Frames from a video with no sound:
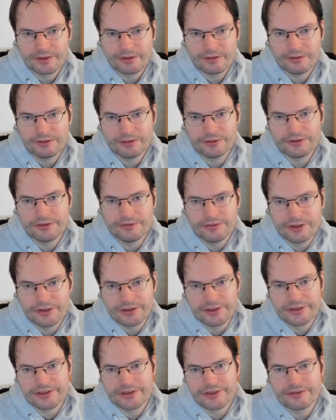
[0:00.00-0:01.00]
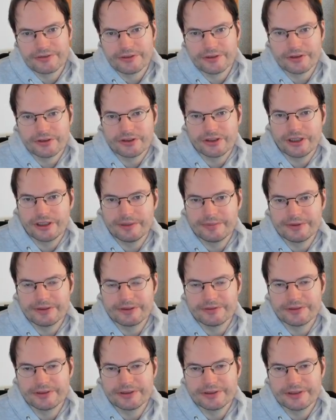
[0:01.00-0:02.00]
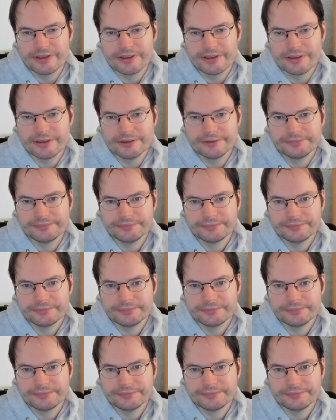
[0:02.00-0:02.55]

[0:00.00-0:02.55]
on the various different shapes of this data.